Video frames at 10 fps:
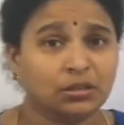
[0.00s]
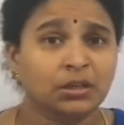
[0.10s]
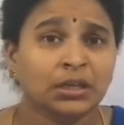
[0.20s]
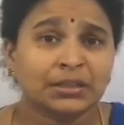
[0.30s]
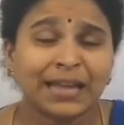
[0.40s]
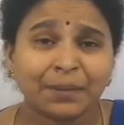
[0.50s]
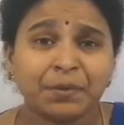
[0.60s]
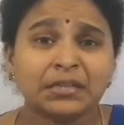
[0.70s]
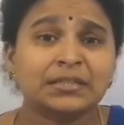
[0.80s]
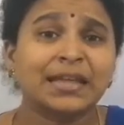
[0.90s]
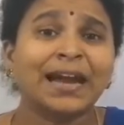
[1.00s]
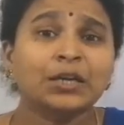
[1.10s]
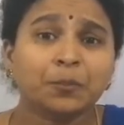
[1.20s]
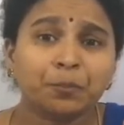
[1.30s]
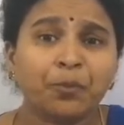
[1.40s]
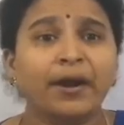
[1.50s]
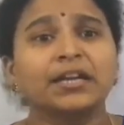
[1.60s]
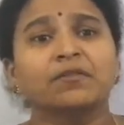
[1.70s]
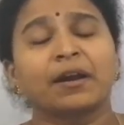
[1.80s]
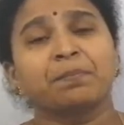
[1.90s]
other. That means that
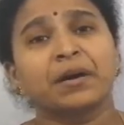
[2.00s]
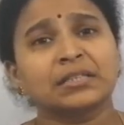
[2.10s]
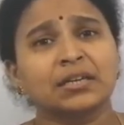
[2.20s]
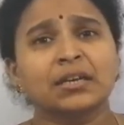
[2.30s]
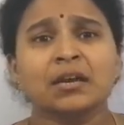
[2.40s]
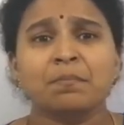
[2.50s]
0.1%